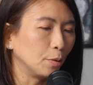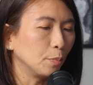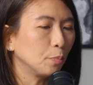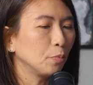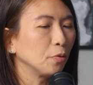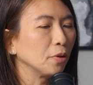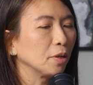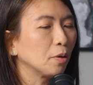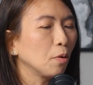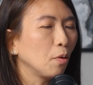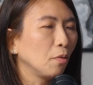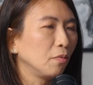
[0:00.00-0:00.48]

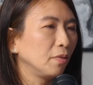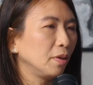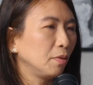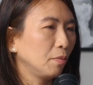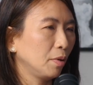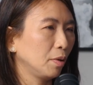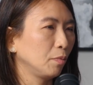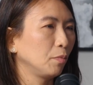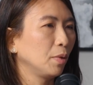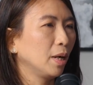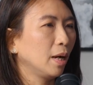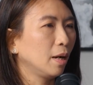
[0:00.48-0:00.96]
pre-COVID
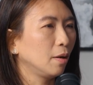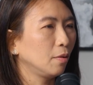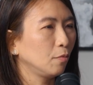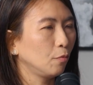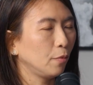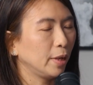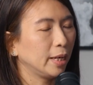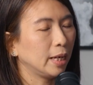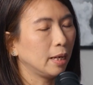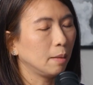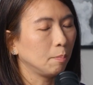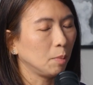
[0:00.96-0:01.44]

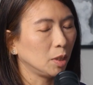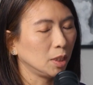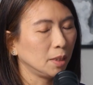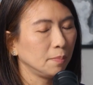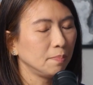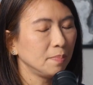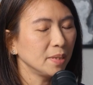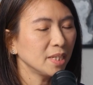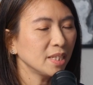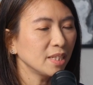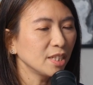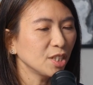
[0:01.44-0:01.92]
when I'm on a
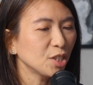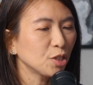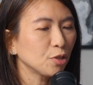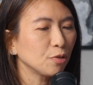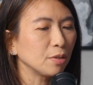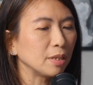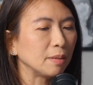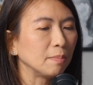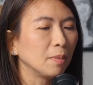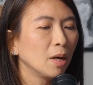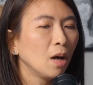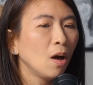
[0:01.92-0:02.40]
business
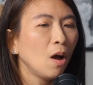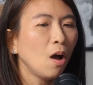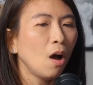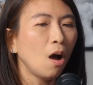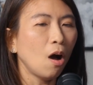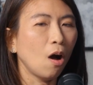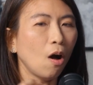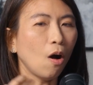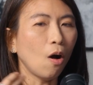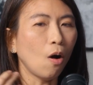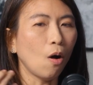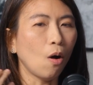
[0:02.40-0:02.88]
trip,
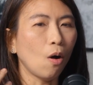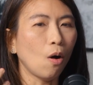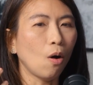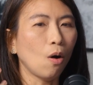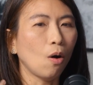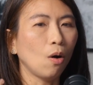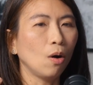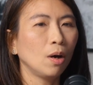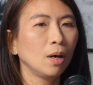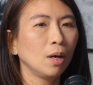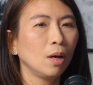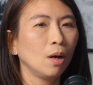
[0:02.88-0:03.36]

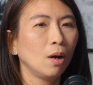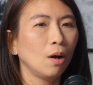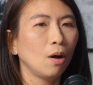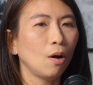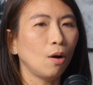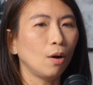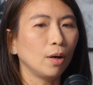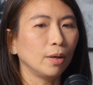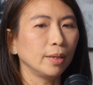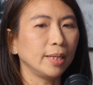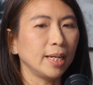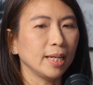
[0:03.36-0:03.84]
or
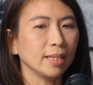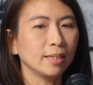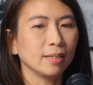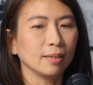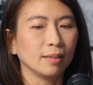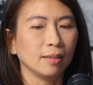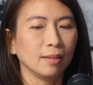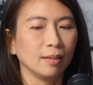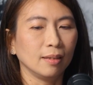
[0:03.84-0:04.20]
there's